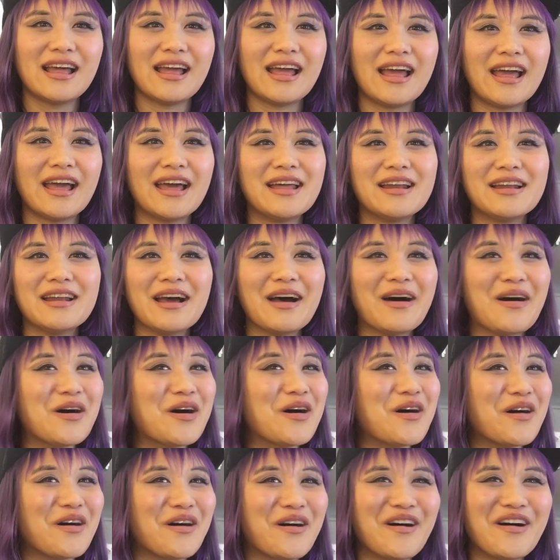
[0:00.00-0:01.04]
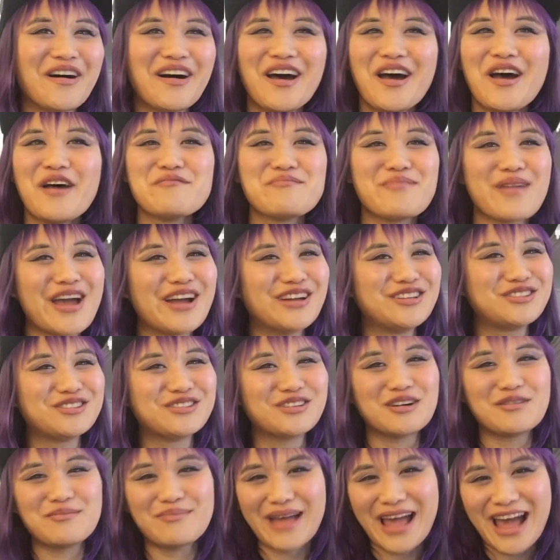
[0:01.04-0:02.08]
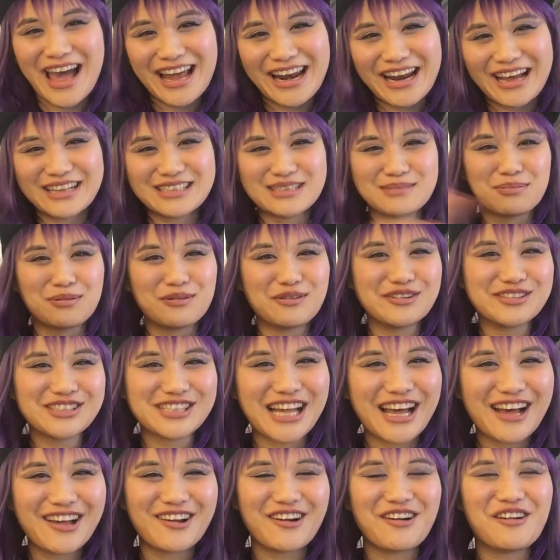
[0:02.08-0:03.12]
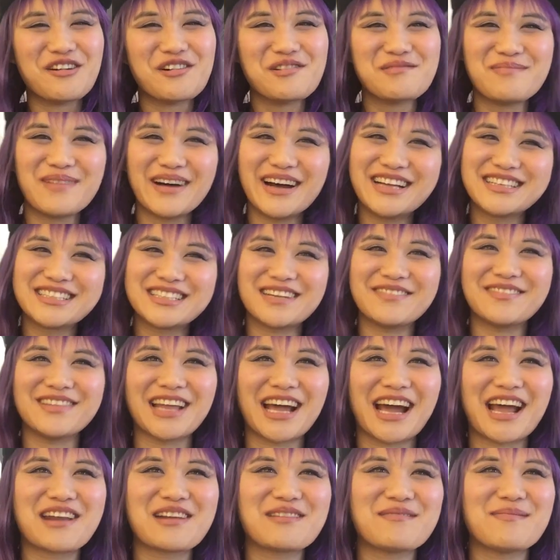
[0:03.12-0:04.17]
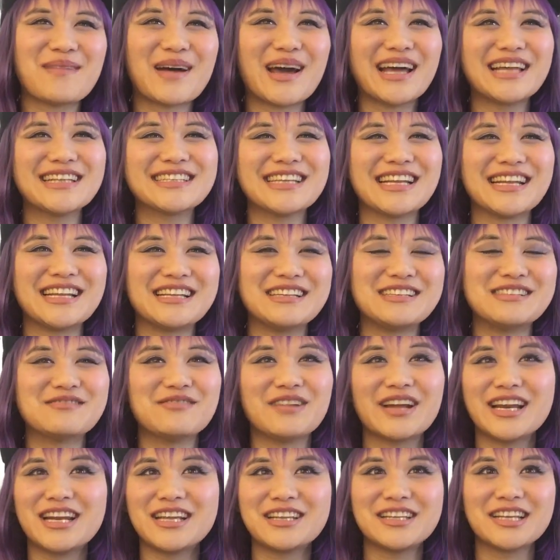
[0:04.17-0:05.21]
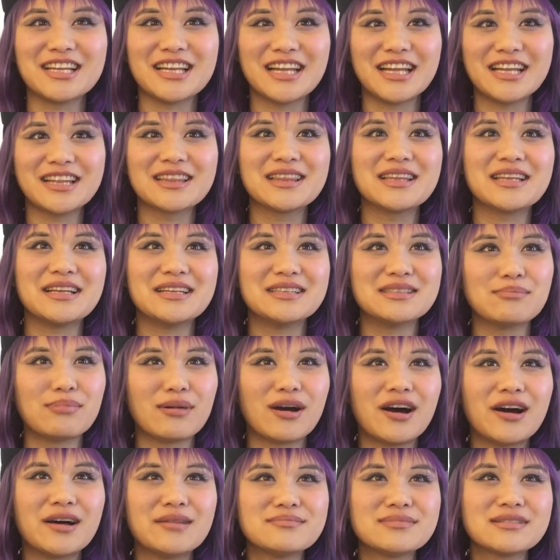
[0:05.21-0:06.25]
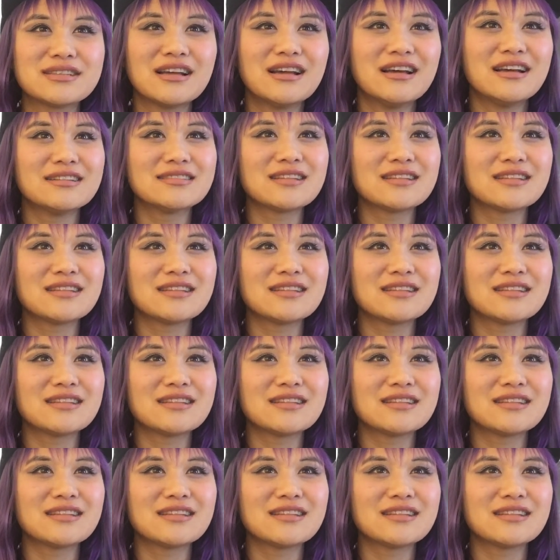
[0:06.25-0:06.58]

And Pedro Badass pulls out a whole bunch of dynamites and he's ready to lit these bombs.